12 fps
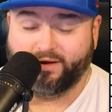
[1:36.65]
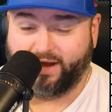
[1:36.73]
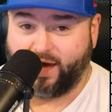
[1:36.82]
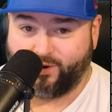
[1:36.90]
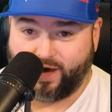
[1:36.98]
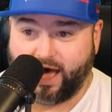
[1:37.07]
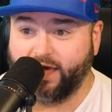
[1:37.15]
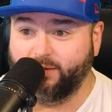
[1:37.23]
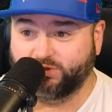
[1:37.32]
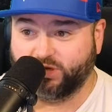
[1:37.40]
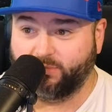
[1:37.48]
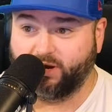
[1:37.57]
Now, I
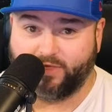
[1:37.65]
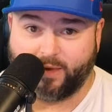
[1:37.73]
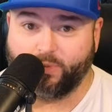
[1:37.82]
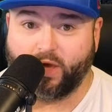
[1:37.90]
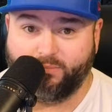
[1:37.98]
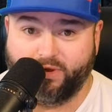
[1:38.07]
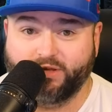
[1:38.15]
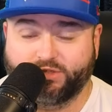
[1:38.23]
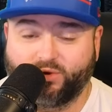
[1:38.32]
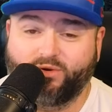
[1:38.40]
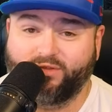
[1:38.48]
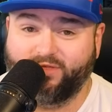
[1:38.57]
am somebody that bet
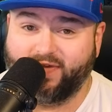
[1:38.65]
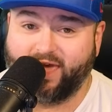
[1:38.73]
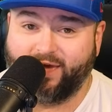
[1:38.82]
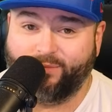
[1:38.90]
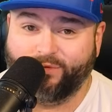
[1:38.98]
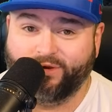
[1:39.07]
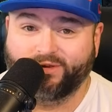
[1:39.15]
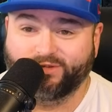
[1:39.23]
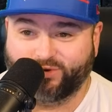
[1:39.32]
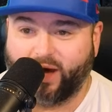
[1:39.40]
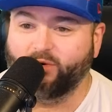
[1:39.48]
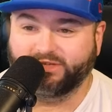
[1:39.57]
Minnesota in the game,
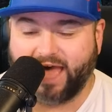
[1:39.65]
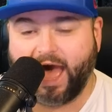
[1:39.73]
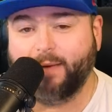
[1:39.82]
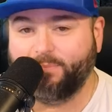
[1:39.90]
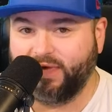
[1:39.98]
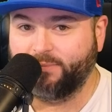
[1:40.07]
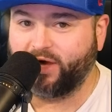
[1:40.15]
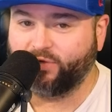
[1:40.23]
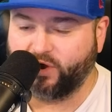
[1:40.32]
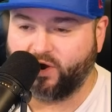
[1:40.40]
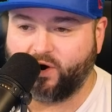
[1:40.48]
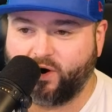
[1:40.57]
so I was happy
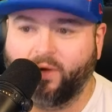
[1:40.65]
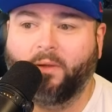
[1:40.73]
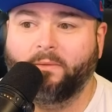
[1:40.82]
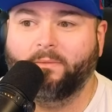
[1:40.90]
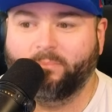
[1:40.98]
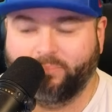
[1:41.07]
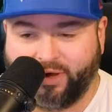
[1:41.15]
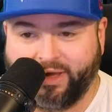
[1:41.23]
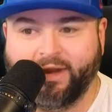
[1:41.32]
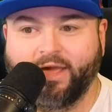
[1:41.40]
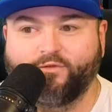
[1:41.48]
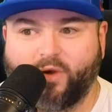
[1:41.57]
about the call,
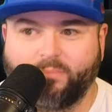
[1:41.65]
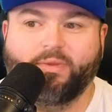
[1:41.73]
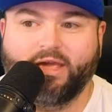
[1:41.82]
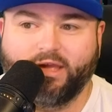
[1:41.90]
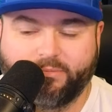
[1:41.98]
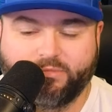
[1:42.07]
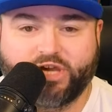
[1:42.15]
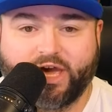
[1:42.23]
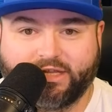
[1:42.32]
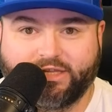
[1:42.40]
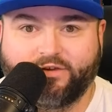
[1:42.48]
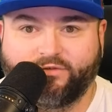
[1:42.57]
but if I'm being
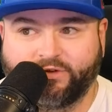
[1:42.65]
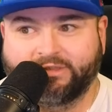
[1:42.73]
objective,